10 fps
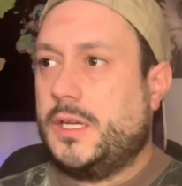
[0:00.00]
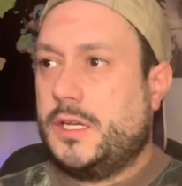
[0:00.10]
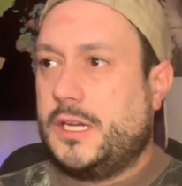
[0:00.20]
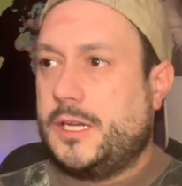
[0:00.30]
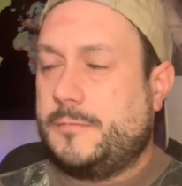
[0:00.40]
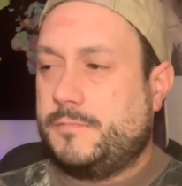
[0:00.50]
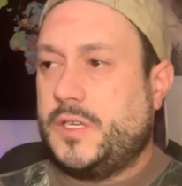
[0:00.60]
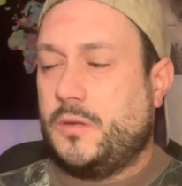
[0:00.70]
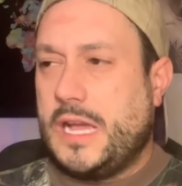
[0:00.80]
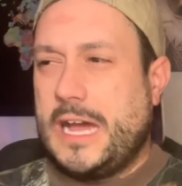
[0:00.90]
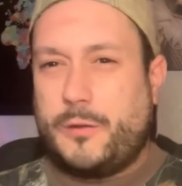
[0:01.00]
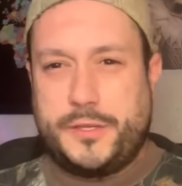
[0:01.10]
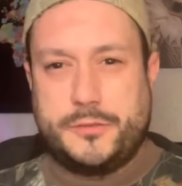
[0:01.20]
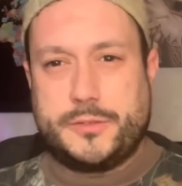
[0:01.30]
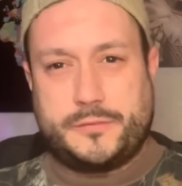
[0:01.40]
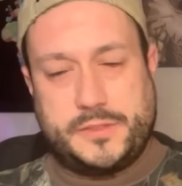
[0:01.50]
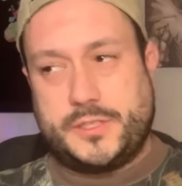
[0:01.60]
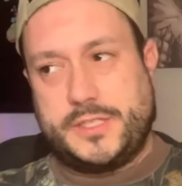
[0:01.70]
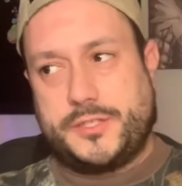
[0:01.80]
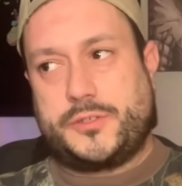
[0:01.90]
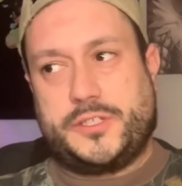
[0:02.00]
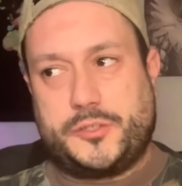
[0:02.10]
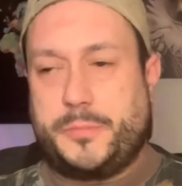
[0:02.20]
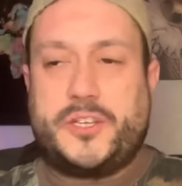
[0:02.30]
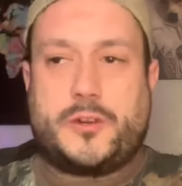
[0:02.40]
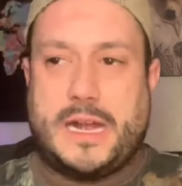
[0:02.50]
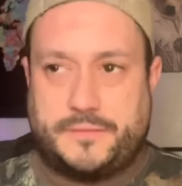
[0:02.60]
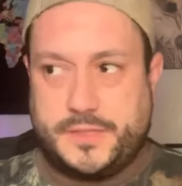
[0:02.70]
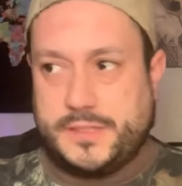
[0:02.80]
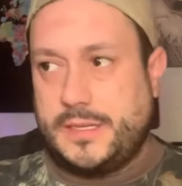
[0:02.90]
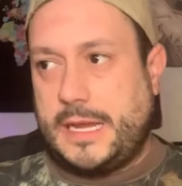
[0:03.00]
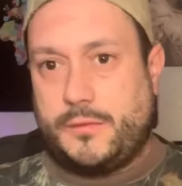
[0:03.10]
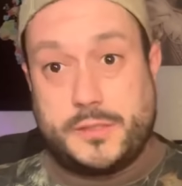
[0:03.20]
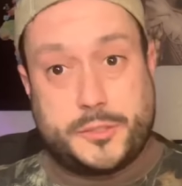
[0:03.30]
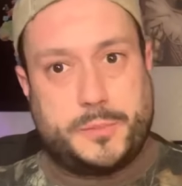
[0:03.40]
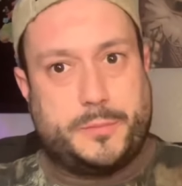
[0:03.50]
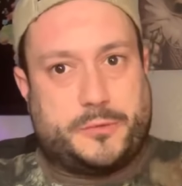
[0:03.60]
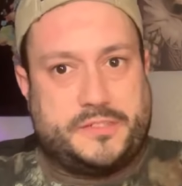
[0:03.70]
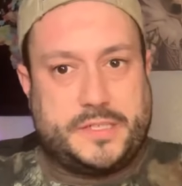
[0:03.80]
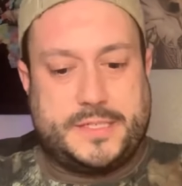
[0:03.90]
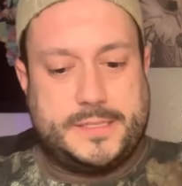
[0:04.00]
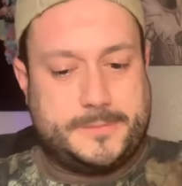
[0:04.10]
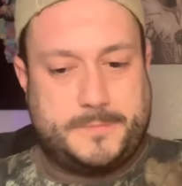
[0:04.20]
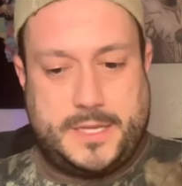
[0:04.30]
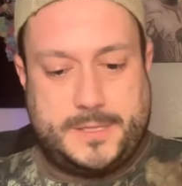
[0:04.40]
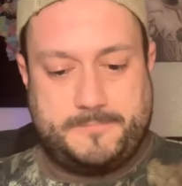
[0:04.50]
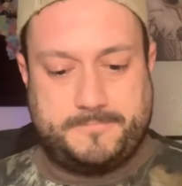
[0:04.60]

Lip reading: you know, how a Eurovision entry should be crafted, how it should be presented, and